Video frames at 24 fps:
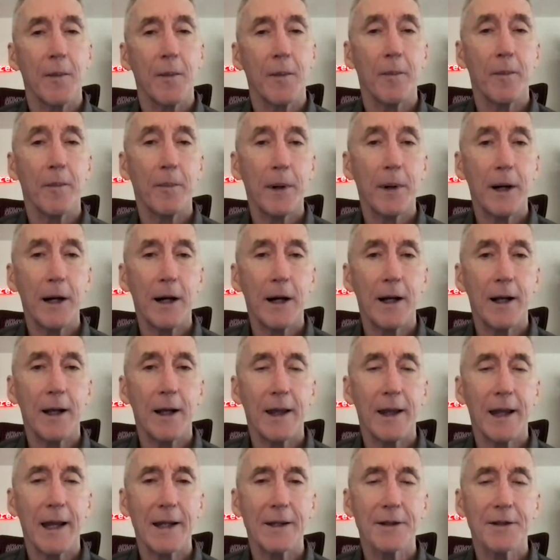But
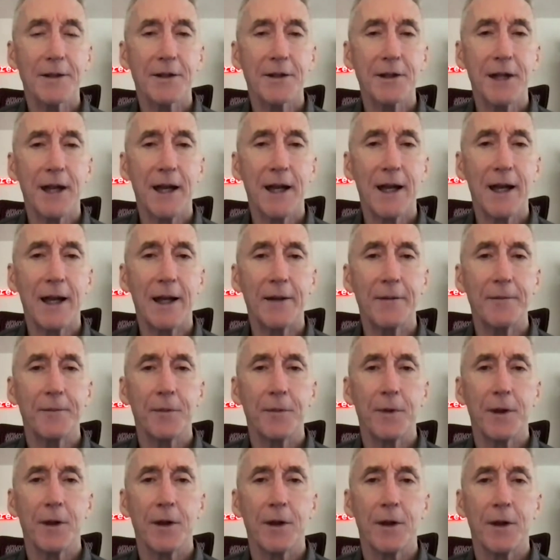that said,
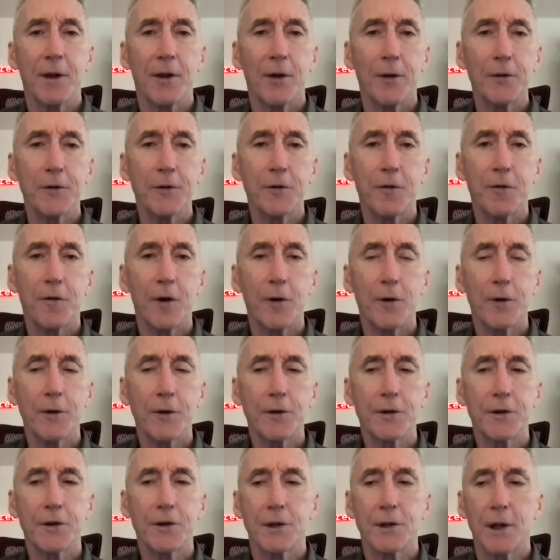those
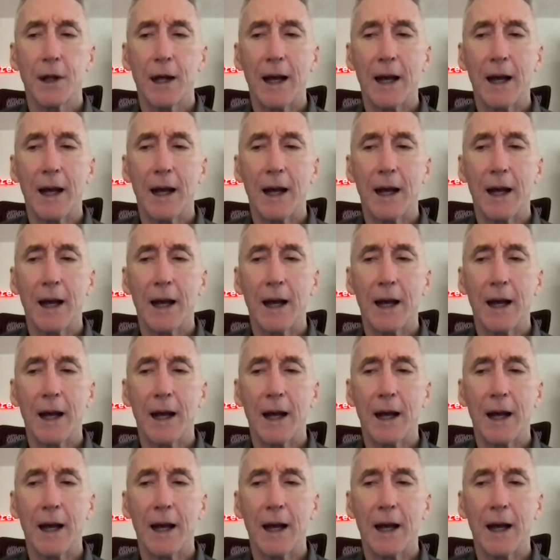folks,